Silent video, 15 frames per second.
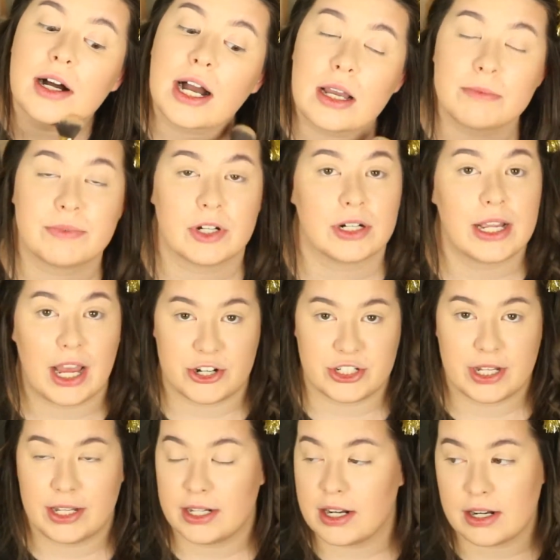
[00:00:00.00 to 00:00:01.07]
I'm very
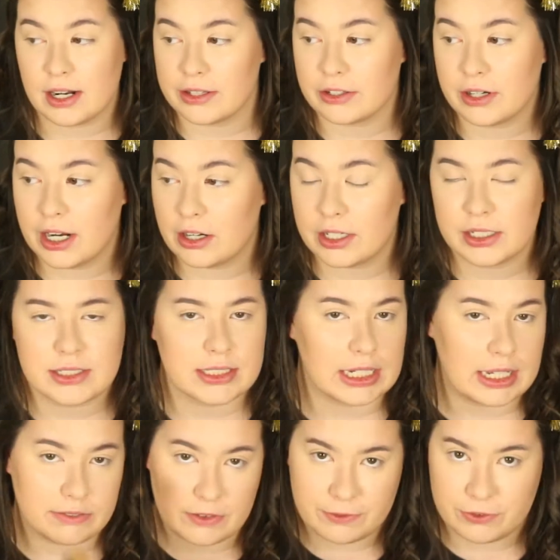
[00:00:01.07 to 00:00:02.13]
educated in other areas,
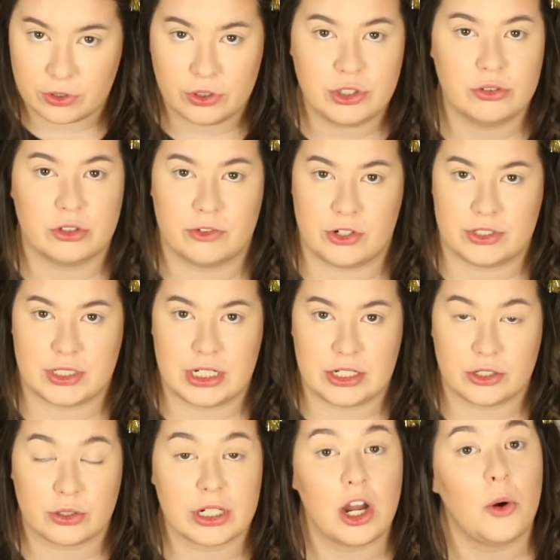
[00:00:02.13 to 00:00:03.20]
have a full university degree.